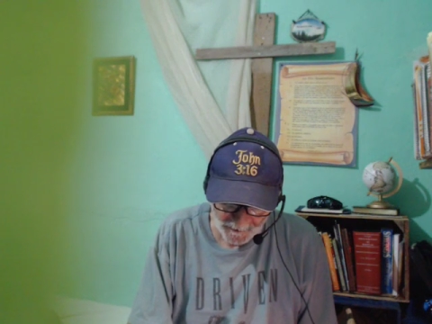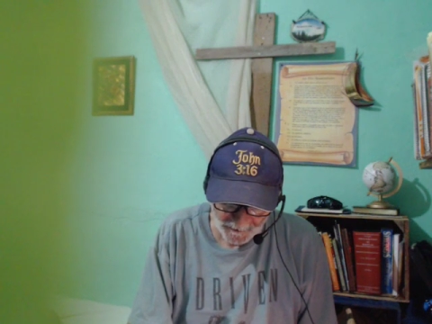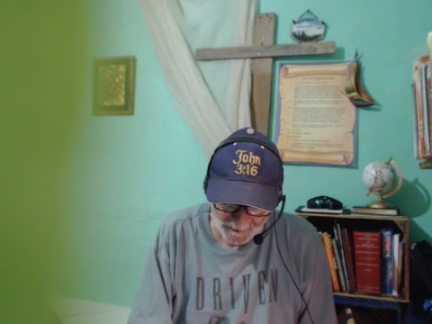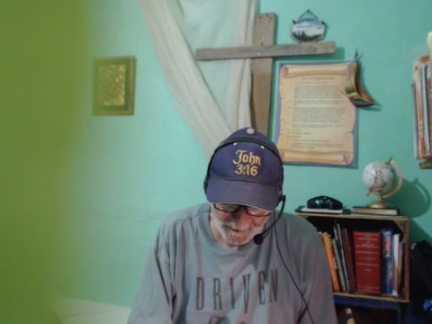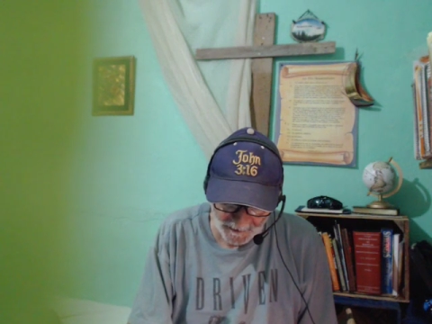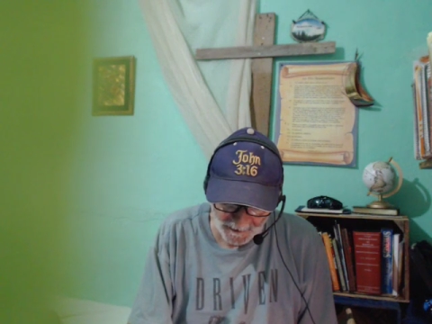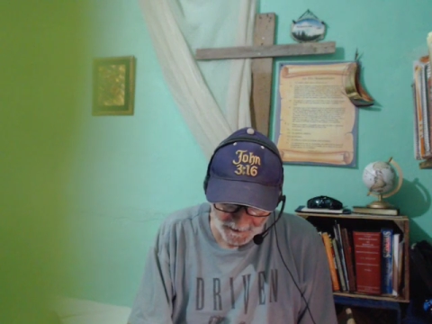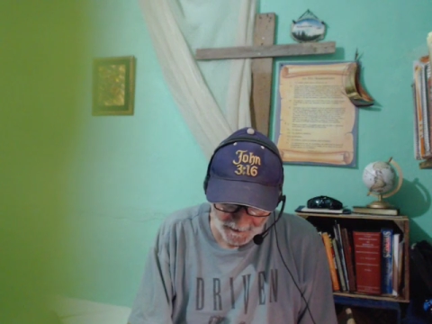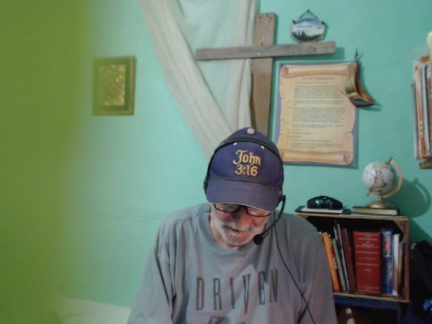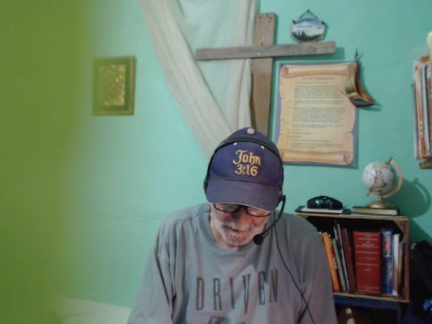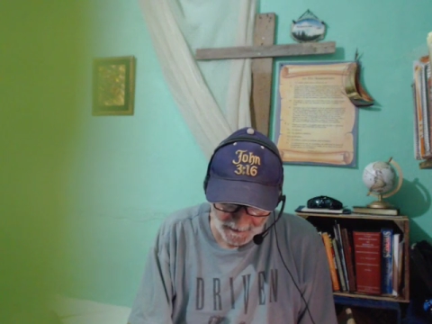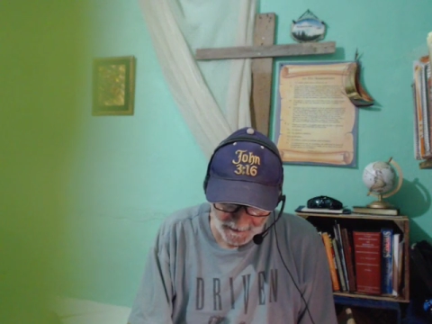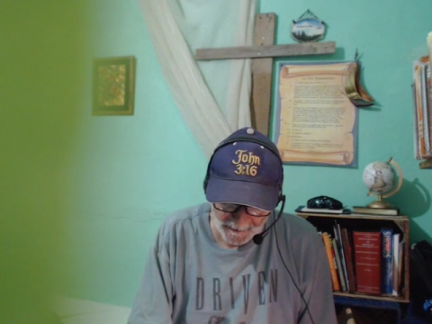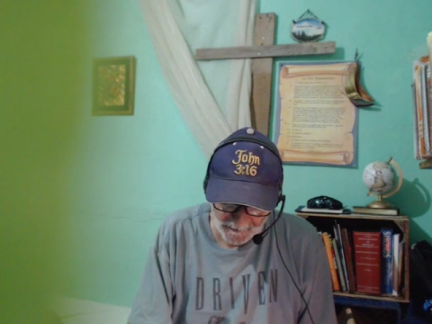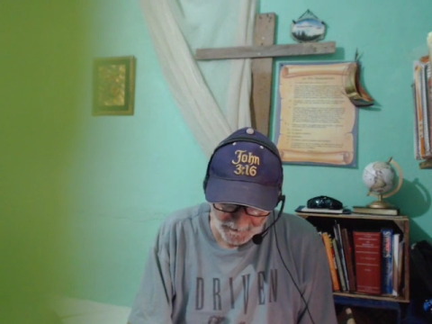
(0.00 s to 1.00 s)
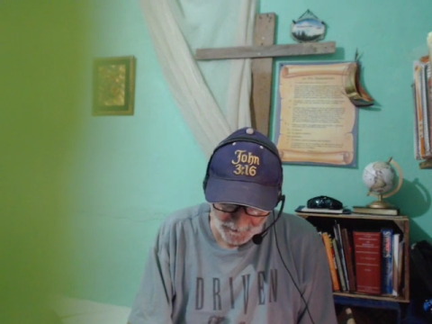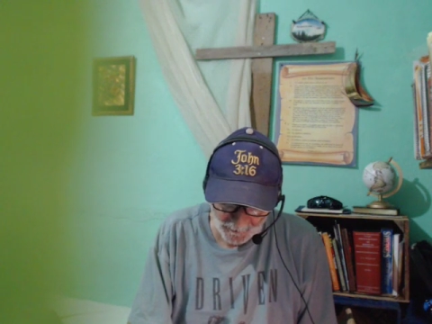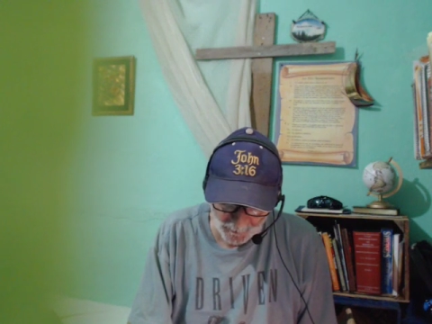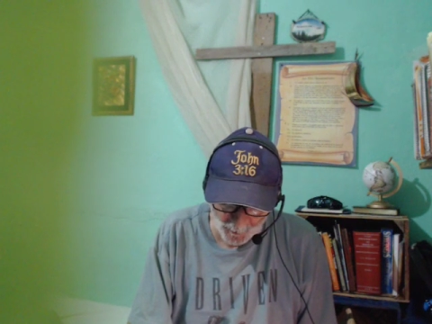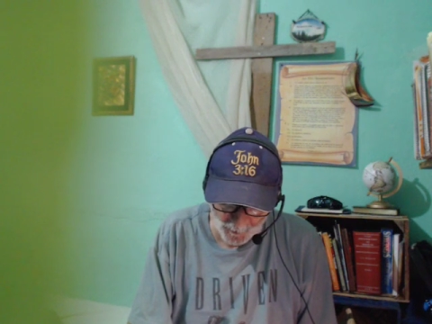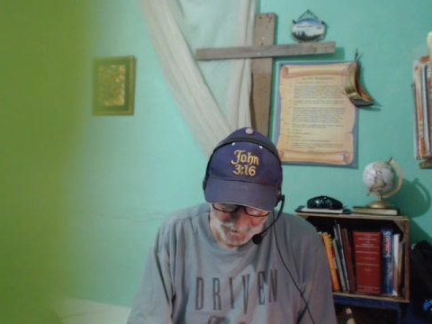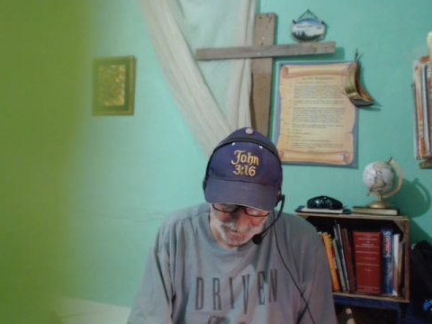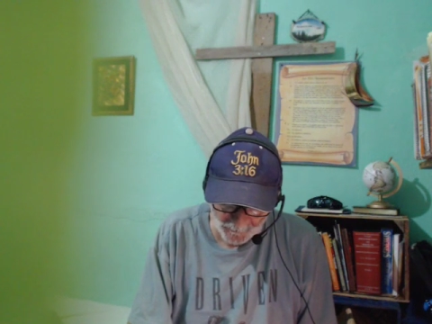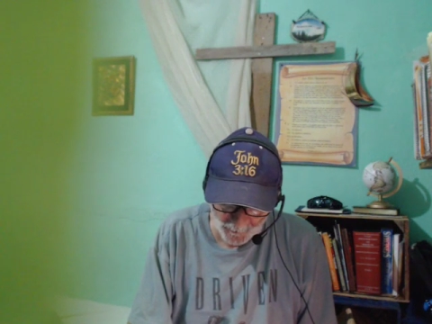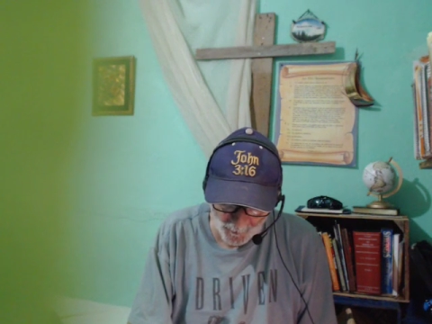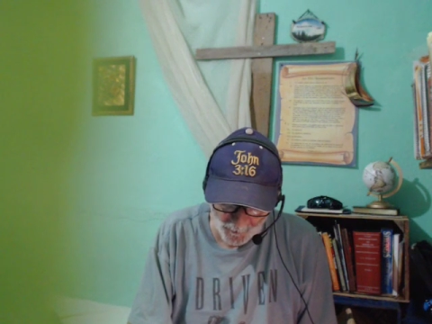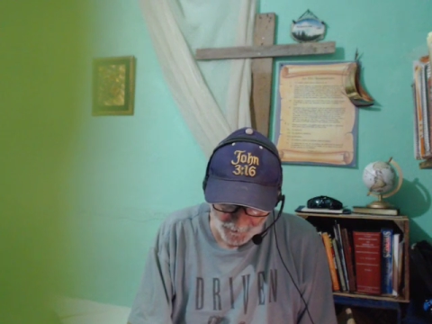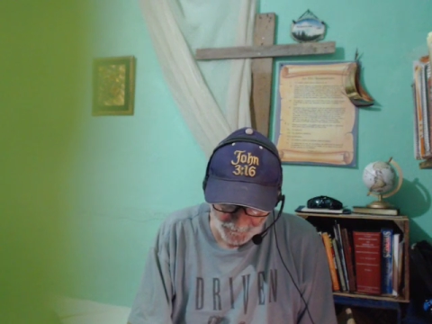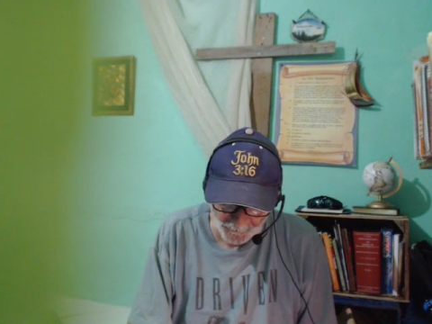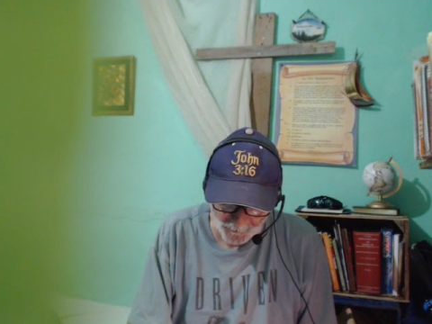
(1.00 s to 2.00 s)
the King of kings and Lord of
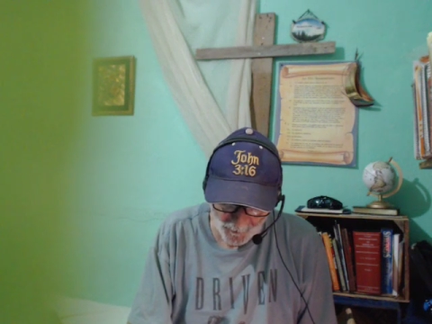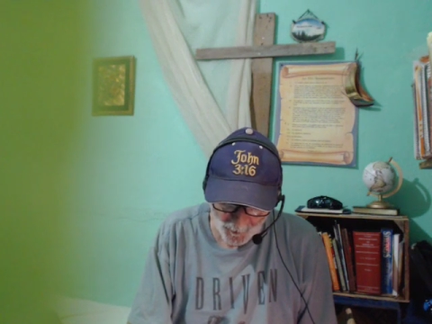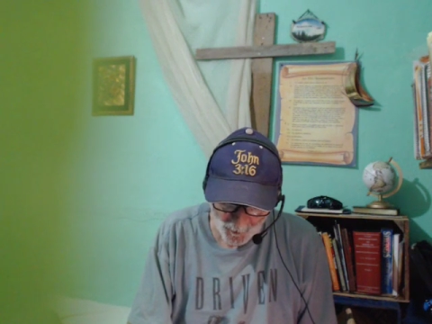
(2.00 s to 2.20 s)
lords,